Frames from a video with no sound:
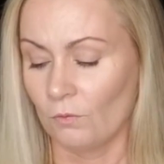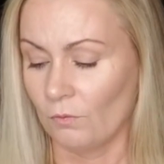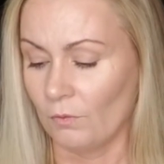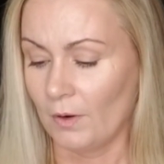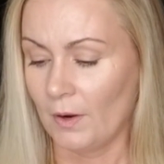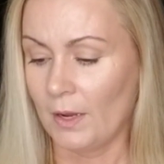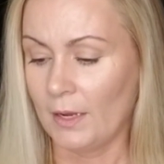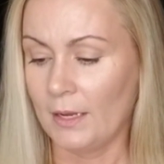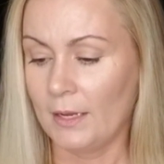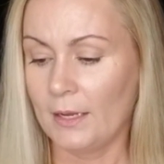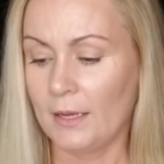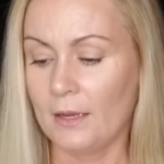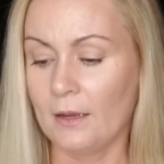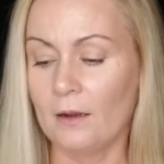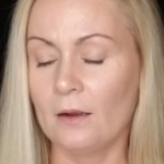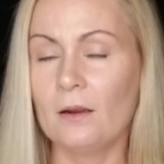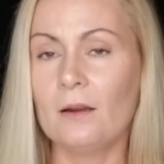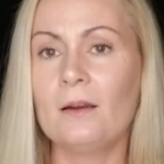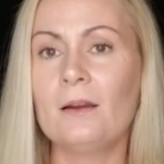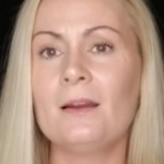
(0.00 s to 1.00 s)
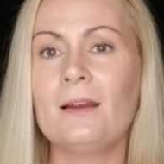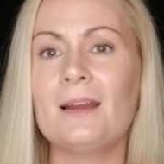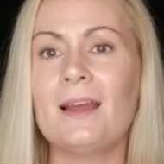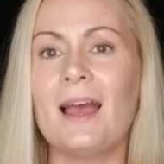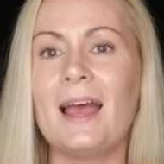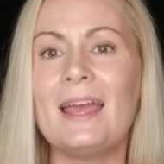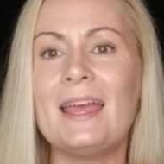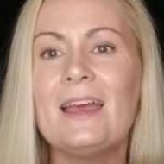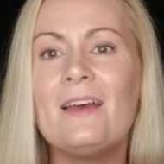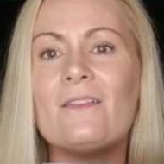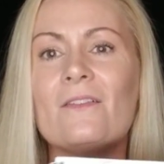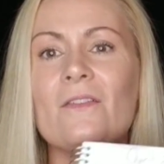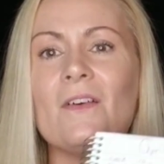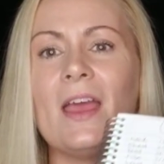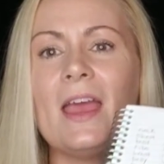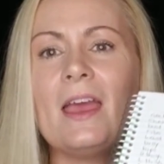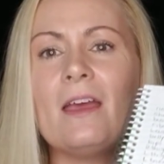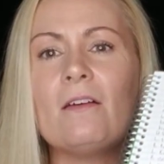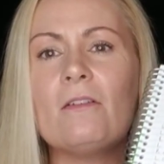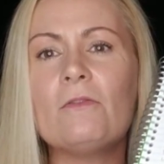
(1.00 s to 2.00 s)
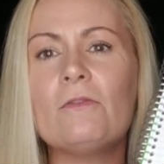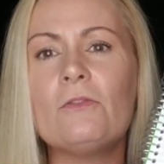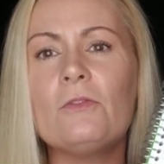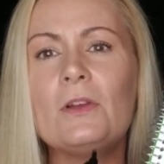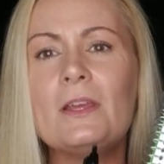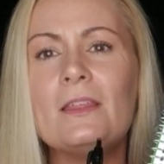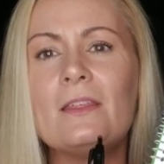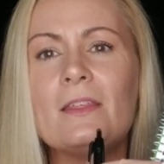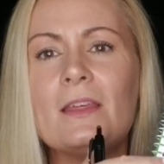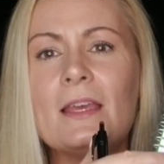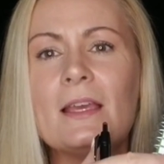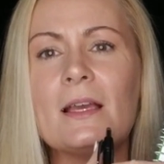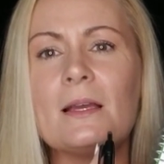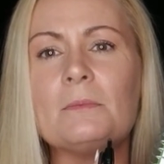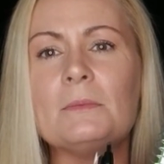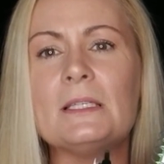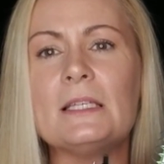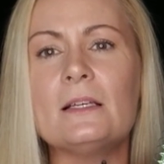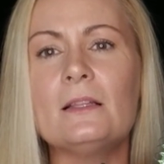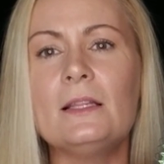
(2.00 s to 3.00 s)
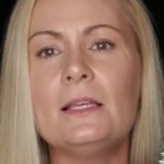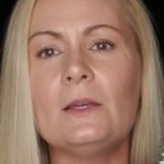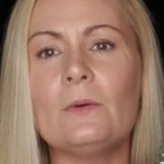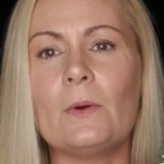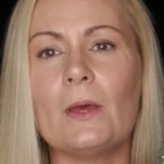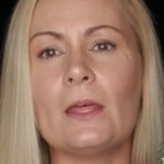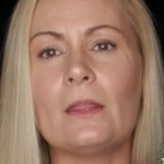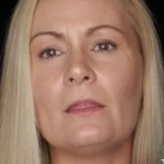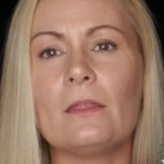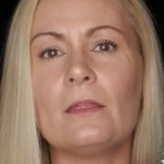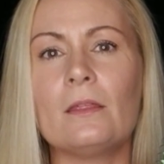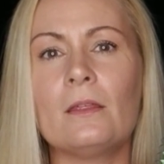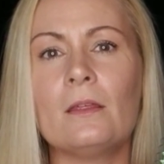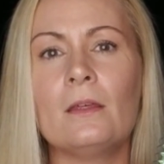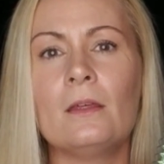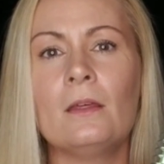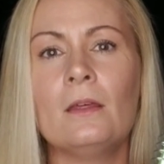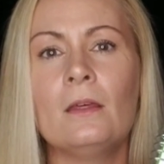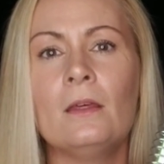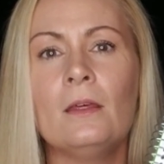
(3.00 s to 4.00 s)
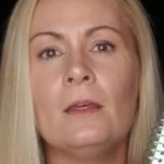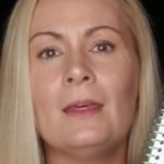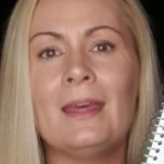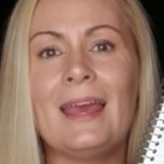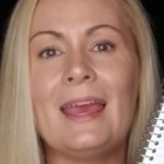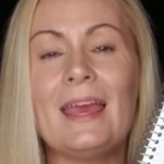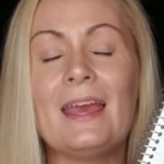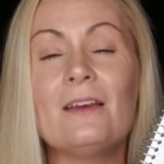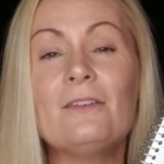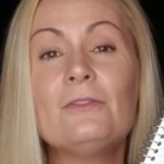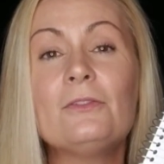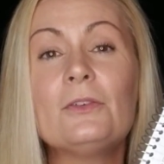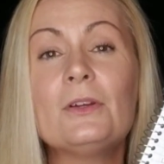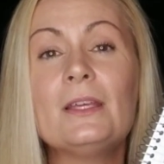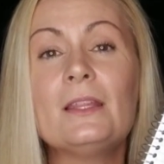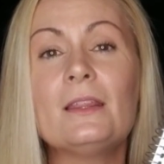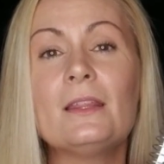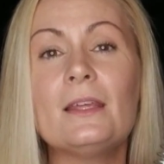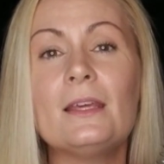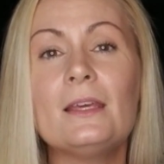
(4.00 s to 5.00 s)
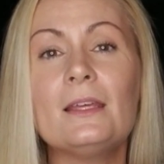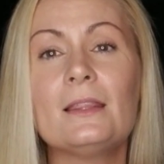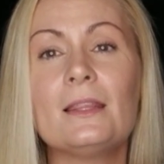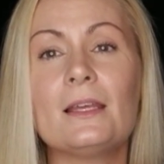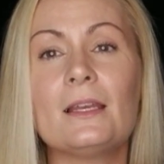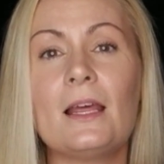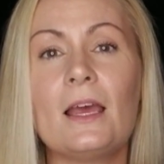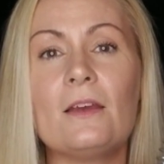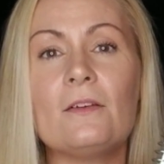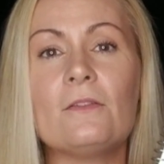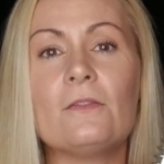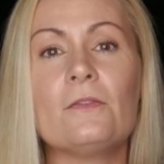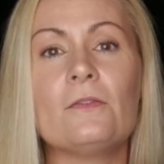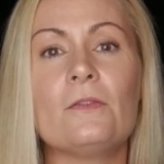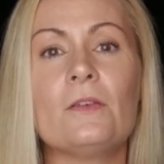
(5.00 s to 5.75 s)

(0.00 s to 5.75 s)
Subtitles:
right here, I have everything I'm dealing with. Everything that I've